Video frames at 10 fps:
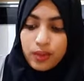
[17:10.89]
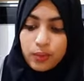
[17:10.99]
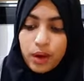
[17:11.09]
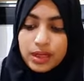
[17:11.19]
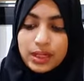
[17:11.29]

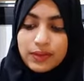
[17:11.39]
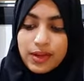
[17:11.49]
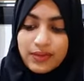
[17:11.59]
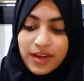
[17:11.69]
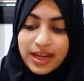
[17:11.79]
What did
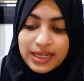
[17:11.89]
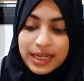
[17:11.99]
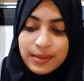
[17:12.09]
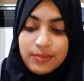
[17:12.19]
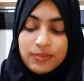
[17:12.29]
we find
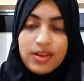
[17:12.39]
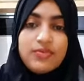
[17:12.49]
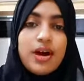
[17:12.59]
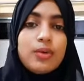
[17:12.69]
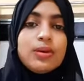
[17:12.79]
him? We
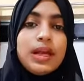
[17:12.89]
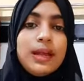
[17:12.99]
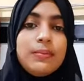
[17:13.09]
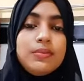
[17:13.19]
found him.